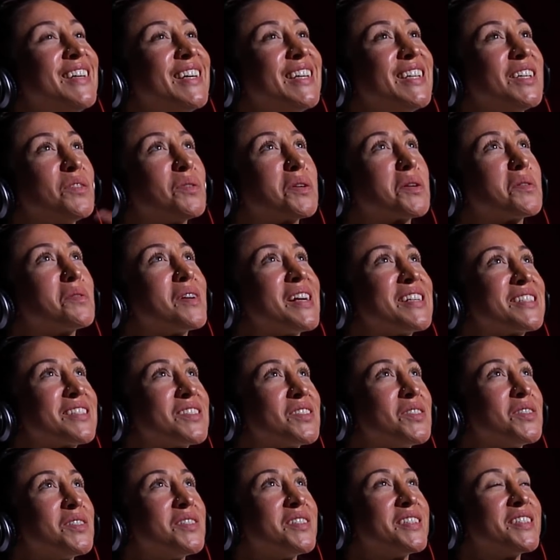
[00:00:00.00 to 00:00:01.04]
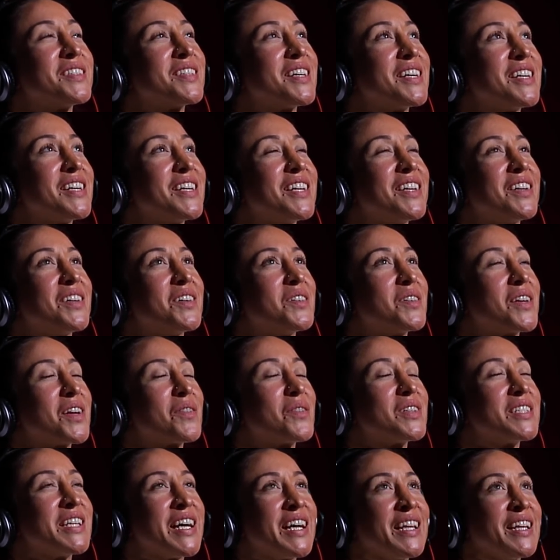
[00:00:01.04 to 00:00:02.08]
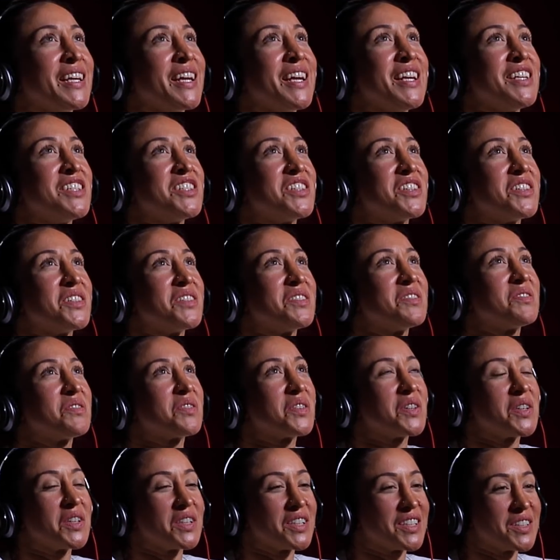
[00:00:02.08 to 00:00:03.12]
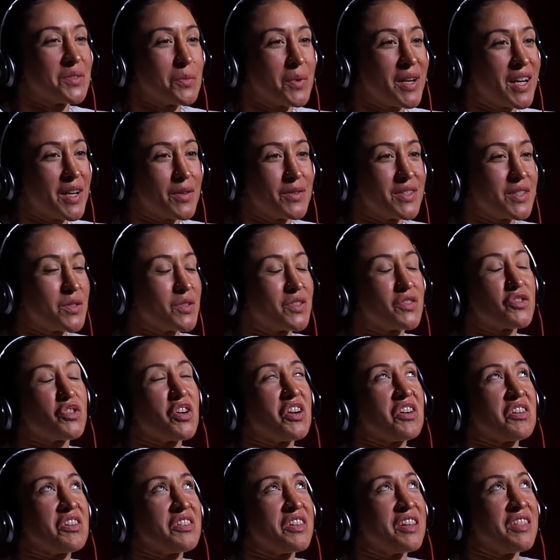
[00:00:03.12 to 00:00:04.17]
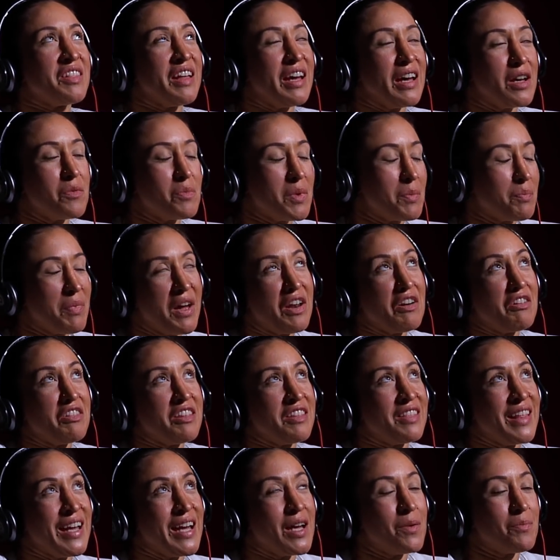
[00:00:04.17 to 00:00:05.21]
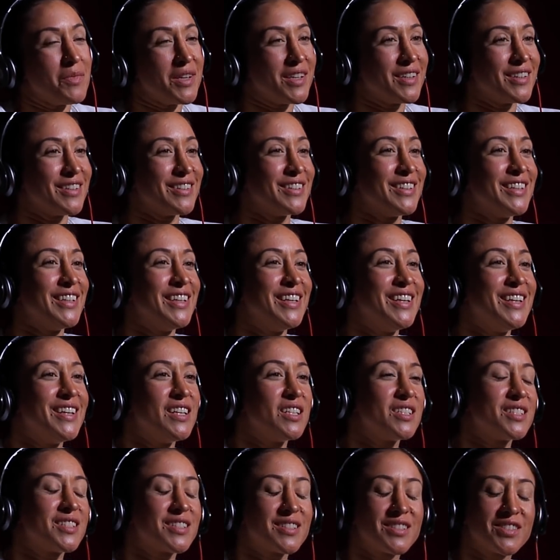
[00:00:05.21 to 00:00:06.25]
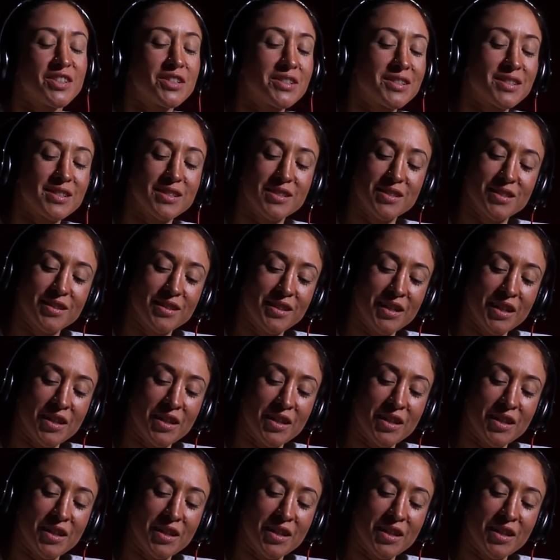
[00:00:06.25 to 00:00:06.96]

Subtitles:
and they want to wrestle and like, get retaliation for when I was stronger than them and better than them. And it's just,